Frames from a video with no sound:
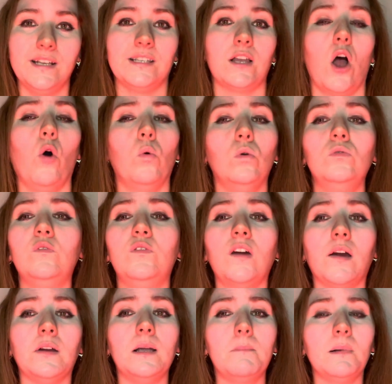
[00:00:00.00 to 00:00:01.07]
They're all
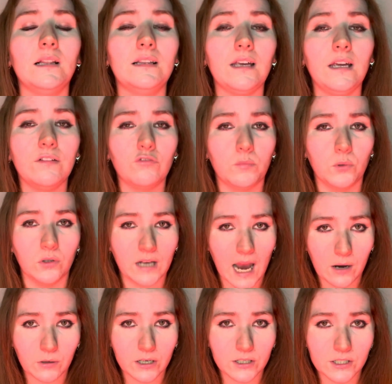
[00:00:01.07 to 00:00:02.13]
very believable
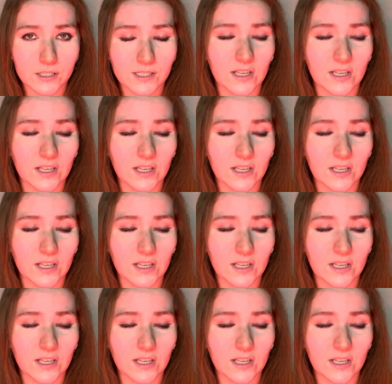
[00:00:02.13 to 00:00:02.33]
characters.